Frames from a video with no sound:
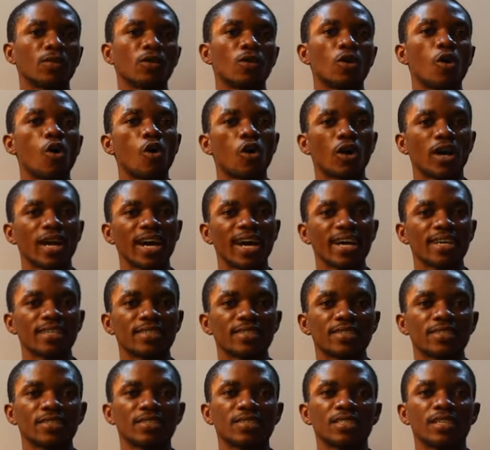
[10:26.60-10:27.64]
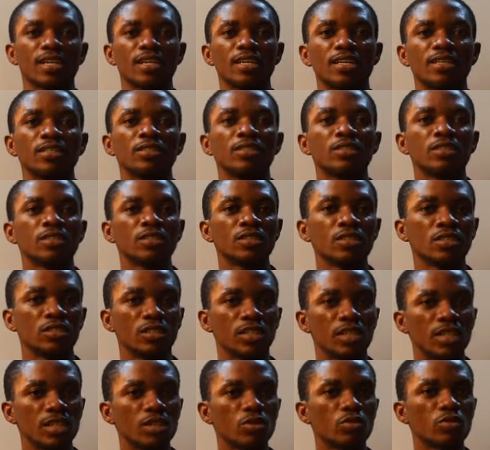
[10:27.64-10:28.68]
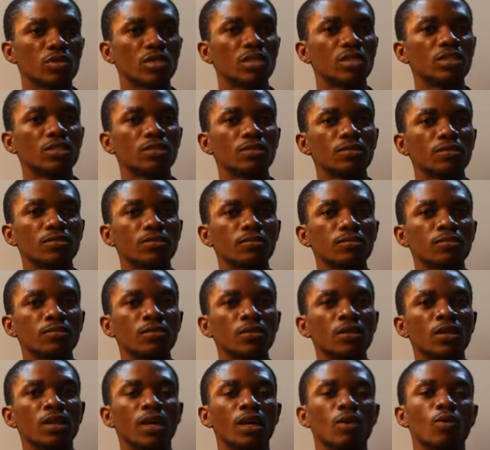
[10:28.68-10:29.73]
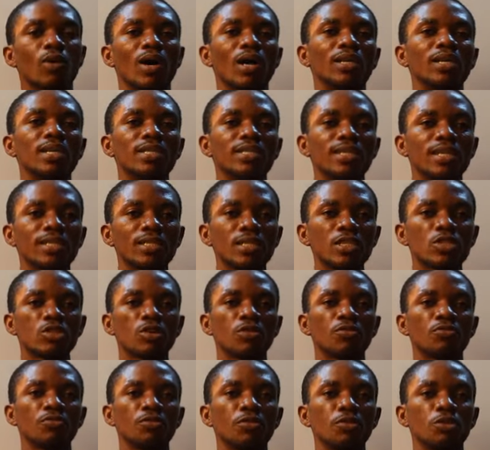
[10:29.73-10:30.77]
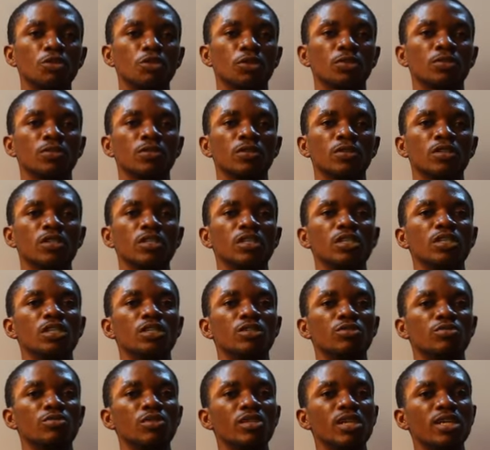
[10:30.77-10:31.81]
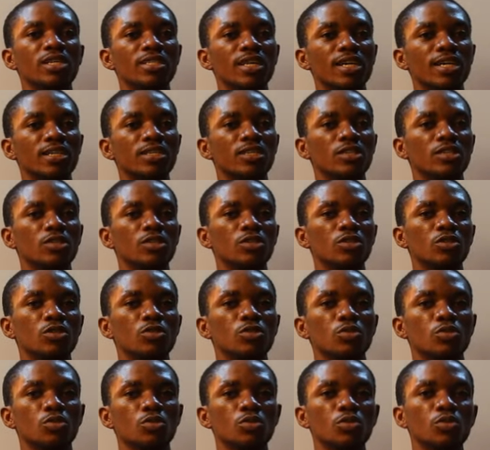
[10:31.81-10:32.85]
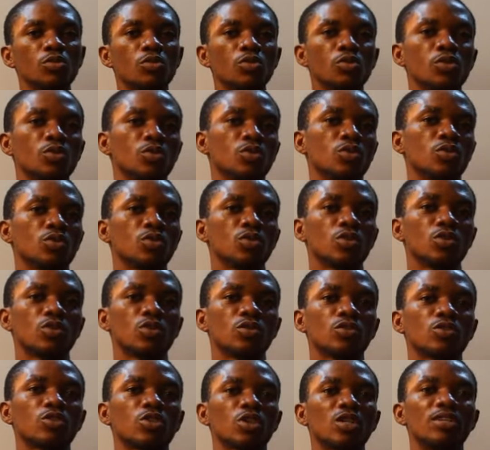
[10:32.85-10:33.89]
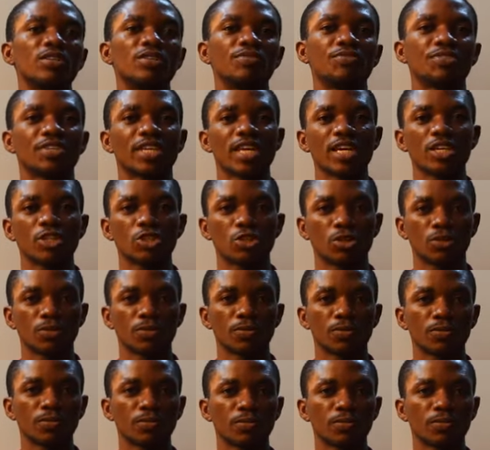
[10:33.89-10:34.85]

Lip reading: or gas turning to liquid. While latent heat of fusion is related to solidification,